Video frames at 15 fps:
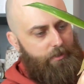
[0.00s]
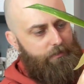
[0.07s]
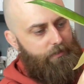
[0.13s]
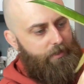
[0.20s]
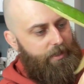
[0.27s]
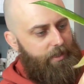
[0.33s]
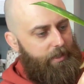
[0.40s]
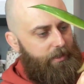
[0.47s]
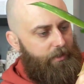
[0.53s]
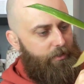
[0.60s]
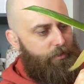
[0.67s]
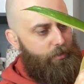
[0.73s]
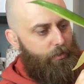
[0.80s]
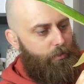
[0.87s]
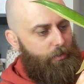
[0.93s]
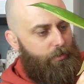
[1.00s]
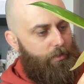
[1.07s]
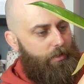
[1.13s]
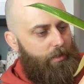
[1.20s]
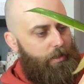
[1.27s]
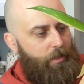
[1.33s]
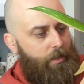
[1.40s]
off, there are the
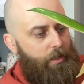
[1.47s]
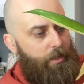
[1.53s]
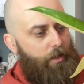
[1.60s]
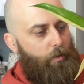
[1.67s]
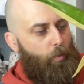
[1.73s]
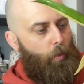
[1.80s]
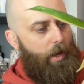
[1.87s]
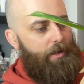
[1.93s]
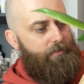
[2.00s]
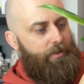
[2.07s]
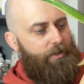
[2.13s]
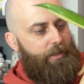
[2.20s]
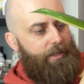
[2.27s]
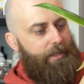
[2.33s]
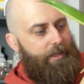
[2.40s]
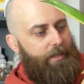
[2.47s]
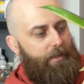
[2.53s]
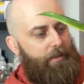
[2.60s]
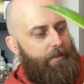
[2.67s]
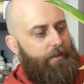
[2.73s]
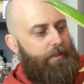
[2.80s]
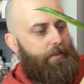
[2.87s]
two white
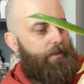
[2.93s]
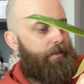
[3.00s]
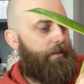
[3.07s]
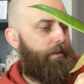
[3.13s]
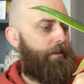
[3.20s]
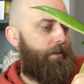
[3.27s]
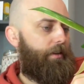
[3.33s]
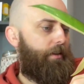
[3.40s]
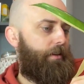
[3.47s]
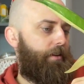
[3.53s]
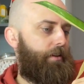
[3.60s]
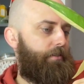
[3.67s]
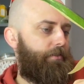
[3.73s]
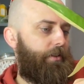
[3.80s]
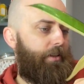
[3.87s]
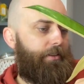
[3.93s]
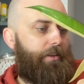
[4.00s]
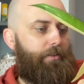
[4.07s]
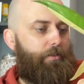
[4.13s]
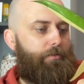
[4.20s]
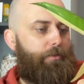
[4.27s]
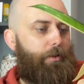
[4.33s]
variegated
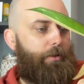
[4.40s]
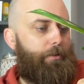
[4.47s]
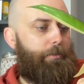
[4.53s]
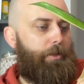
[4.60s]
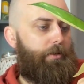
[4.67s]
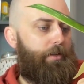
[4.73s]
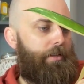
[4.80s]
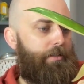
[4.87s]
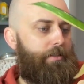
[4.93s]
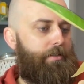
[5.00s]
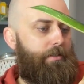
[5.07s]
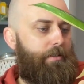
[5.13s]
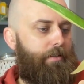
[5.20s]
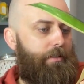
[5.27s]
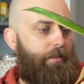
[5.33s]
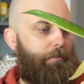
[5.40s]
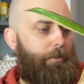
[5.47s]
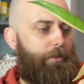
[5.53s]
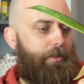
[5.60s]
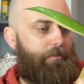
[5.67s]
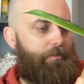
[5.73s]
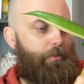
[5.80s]
Philodendron Florida Beauties. And I'm
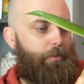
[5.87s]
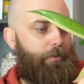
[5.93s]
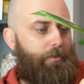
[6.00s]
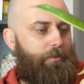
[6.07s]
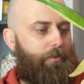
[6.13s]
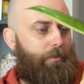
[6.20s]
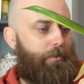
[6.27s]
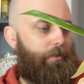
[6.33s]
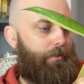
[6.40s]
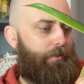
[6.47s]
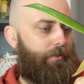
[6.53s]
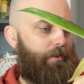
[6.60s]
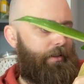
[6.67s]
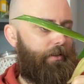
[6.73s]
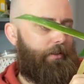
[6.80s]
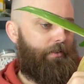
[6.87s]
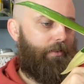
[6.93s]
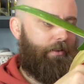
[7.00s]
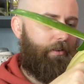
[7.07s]
looking forward to seeing these